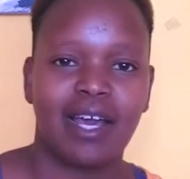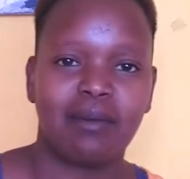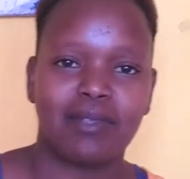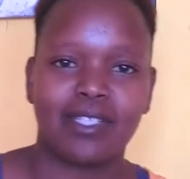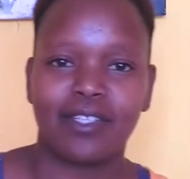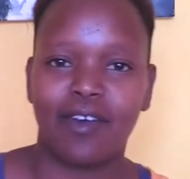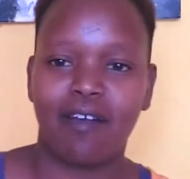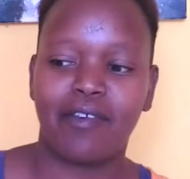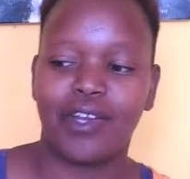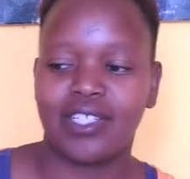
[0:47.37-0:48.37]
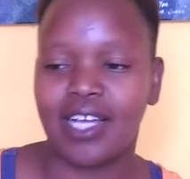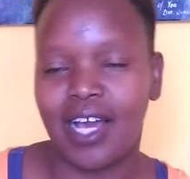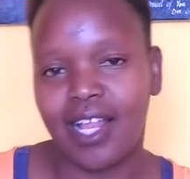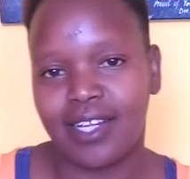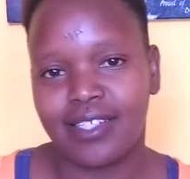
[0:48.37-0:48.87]
I'm just your average
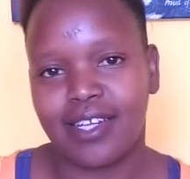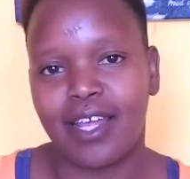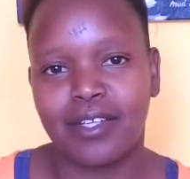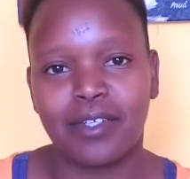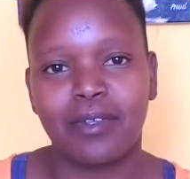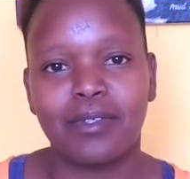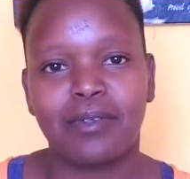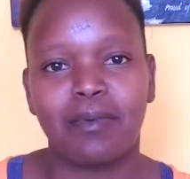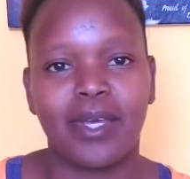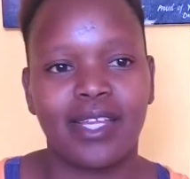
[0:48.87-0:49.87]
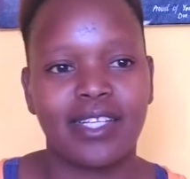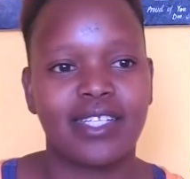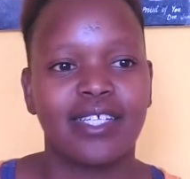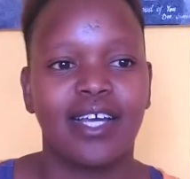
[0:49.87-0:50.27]
girl trying to lose weight.